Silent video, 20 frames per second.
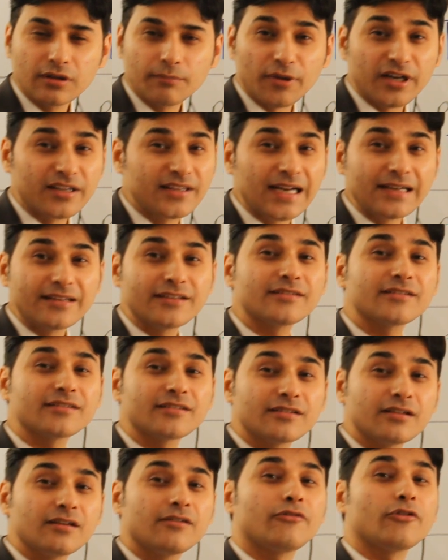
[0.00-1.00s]
but that
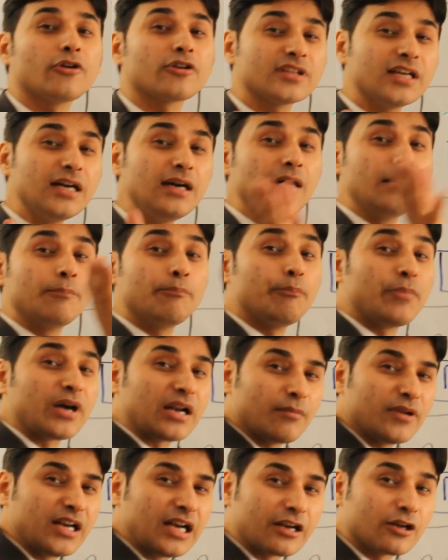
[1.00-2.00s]
is for the
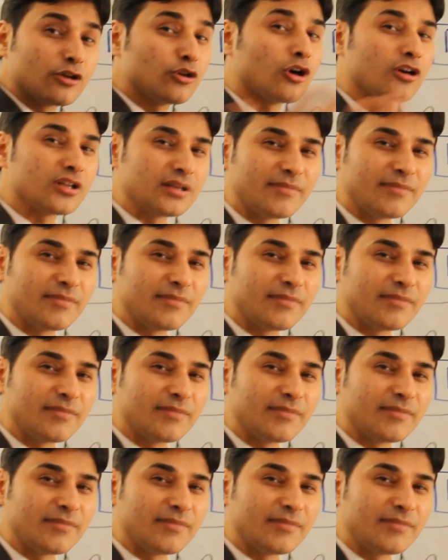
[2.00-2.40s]
permanent, not the